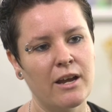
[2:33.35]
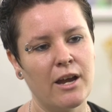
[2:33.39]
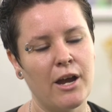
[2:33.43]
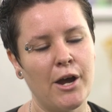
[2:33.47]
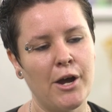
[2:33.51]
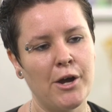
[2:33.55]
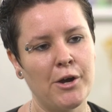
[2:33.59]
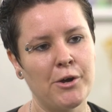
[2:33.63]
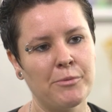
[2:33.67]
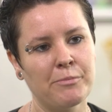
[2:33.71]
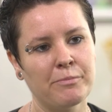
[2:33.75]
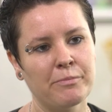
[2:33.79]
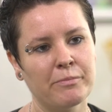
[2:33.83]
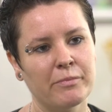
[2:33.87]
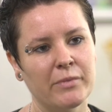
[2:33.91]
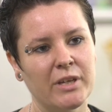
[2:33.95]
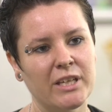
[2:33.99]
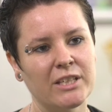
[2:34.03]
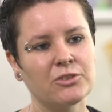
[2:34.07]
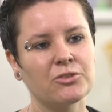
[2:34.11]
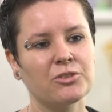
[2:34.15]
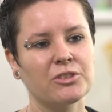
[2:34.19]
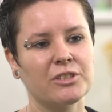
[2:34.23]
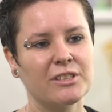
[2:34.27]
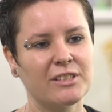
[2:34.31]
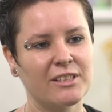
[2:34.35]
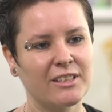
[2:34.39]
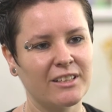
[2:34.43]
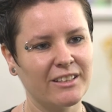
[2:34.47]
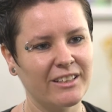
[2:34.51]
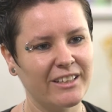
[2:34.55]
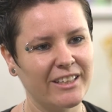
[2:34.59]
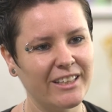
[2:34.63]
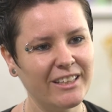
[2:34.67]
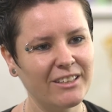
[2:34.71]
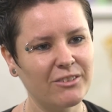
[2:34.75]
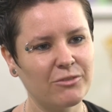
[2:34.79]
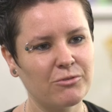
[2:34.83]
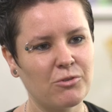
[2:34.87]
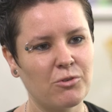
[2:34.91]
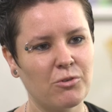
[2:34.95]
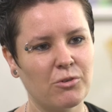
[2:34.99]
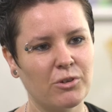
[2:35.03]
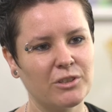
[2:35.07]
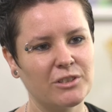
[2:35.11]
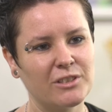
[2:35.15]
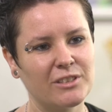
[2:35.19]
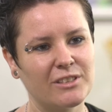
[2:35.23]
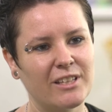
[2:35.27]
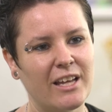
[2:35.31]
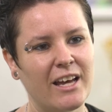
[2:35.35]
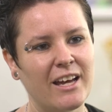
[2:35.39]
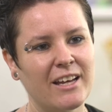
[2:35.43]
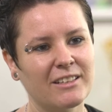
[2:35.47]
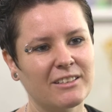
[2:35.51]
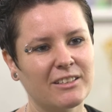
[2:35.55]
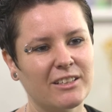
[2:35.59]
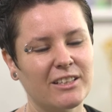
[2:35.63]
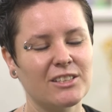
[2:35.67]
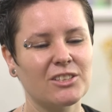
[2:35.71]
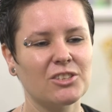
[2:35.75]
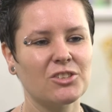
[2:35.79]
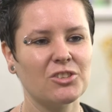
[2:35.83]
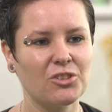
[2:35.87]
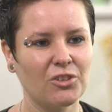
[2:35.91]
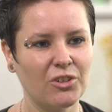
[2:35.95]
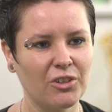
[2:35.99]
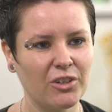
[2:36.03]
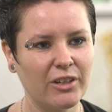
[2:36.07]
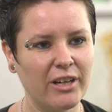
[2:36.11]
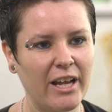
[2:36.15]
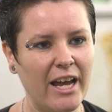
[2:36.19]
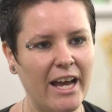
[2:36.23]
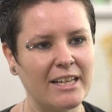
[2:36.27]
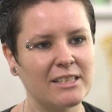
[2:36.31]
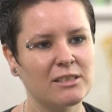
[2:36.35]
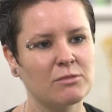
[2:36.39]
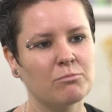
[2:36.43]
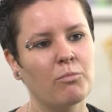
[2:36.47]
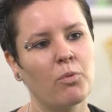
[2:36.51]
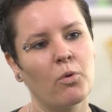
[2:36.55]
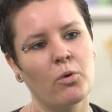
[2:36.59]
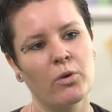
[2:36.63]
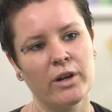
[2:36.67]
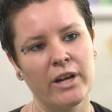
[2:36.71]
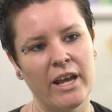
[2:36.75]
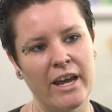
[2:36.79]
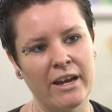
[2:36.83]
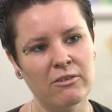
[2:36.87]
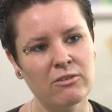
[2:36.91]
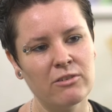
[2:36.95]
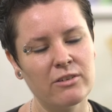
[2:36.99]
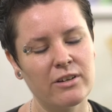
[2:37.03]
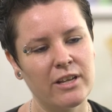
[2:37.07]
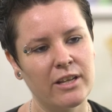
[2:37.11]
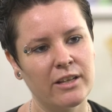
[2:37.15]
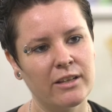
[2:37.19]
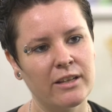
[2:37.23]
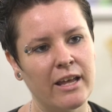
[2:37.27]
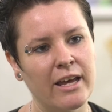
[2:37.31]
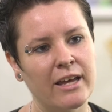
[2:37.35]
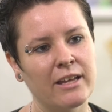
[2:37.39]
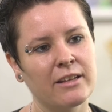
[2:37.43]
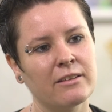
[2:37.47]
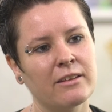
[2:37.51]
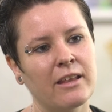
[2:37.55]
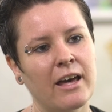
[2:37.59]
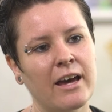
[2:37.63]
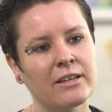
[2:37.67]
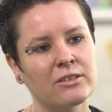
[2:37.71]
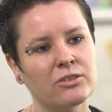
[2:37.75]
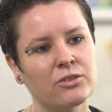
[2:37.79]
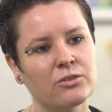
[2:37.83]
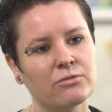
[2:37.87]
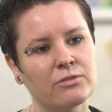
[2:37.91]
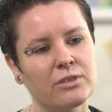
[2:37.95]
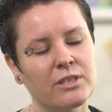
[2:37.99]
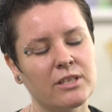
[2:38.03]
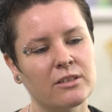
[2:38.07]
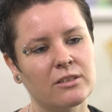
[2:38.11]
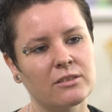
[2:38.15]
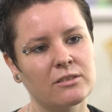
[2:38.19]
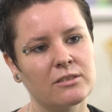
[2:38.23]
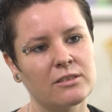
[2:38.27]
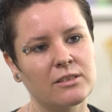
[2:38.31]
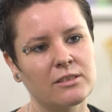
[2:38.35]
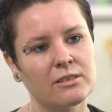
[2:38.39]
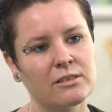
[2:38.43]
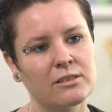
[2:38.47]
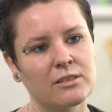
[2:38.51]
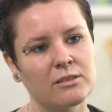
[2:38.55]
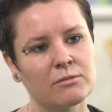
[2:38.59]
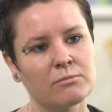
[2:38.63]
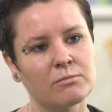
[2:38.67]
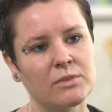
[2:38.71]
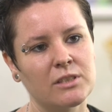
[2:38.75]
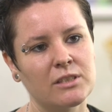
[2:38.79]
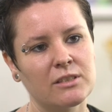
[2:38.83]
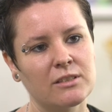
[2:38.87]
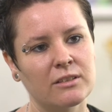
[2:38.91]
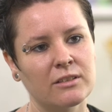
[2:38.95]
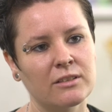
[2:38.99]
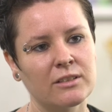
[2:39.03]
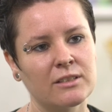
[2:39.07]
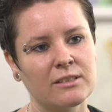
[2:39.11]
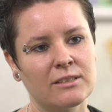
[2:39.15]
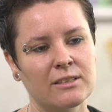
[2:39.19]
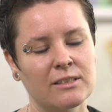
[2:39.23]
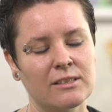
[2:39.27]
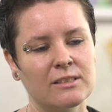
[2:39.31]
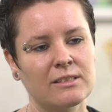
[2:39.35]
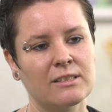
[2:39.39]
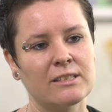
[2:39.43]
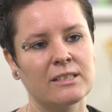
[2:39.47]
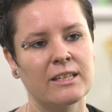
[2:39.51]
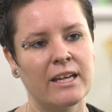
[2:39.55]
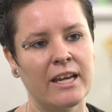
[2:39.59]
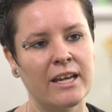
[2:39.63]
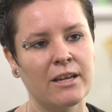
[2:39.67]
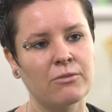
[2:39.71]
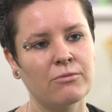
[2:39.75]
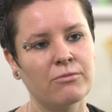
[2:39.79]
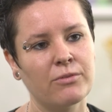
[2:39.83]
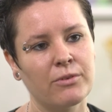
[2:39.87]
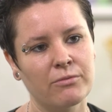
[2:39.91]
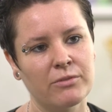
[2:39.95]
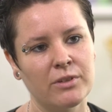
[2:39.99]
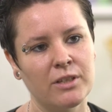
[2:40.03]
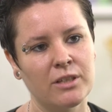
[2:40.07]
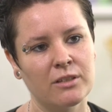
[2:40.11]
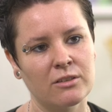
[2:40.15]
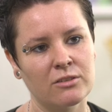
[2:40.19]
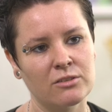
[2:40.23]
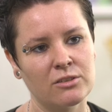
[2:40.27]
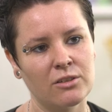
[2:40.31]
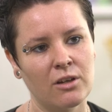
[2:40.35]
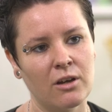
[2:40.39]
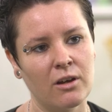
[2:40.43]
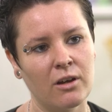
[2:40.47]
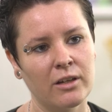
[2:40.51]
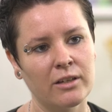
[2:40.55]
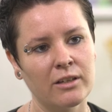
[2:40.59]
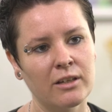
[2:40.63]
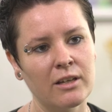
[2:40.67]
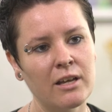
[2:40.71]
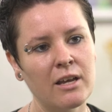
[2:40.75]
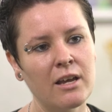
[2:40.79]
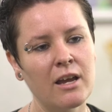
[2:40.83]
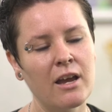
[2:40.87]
Um, interestingly, of course, that concern has borne out in that that two-tiered system still exists today, 50 years on.